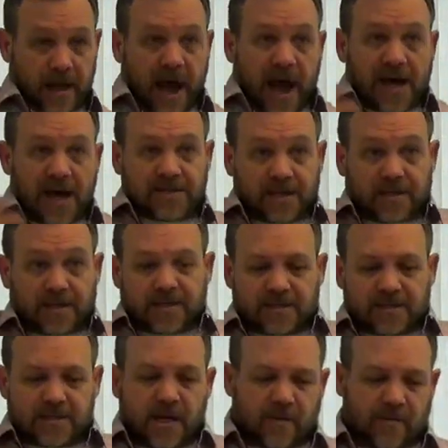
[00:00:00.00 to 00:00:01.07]
Isaac,
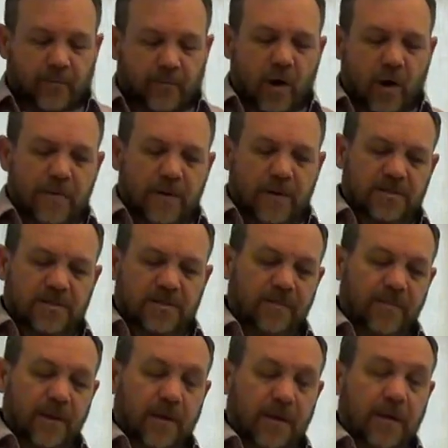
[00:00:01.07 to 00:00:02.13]
this son of promise.
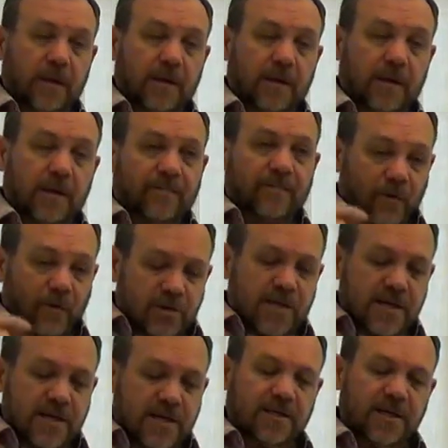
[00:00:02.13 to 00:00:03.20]

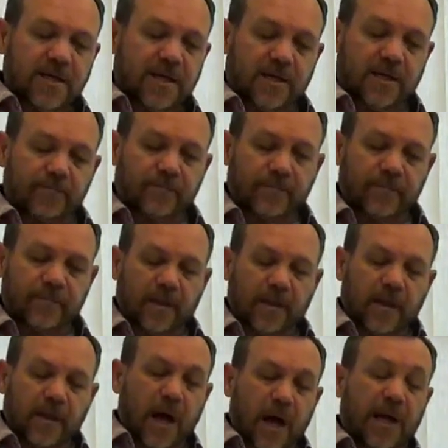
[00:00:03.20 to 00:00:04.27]
Verse 19,
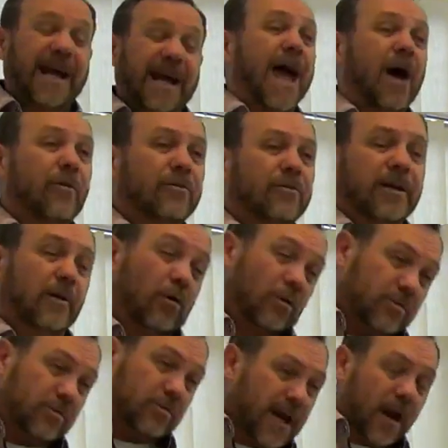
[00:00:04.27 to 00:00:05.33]
accounting,
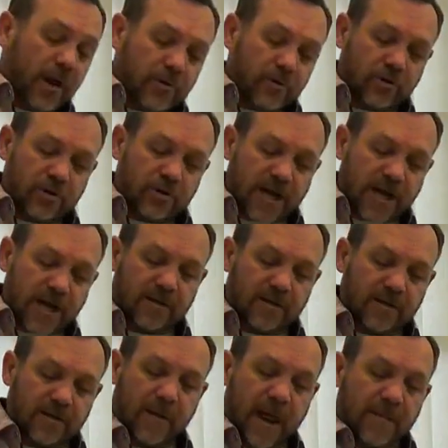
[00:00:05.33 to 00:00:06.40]
or say
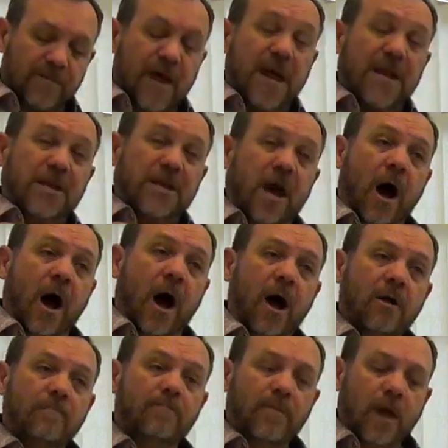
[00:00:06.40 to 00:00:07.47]
understanding, that
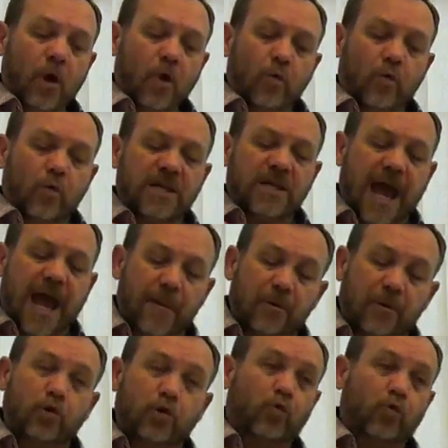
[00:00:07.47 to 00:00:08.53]
God was
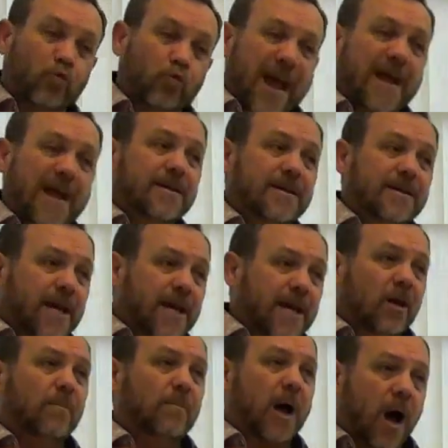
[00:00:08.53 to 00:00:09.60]
able to raise
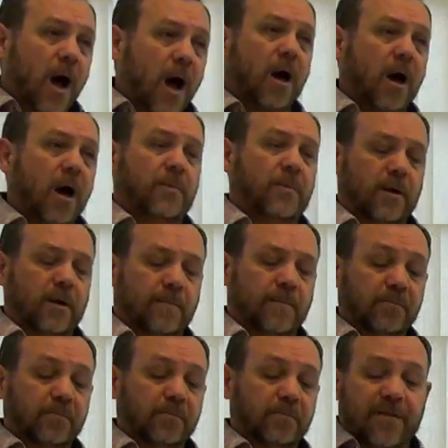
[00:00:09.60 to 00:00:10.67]
him up
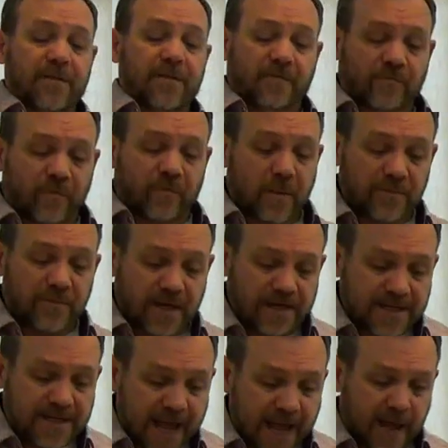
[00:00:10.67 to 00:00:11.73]
even from the
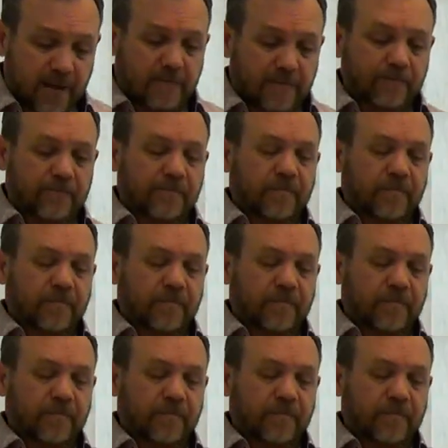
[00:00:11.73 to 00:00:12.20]
dead.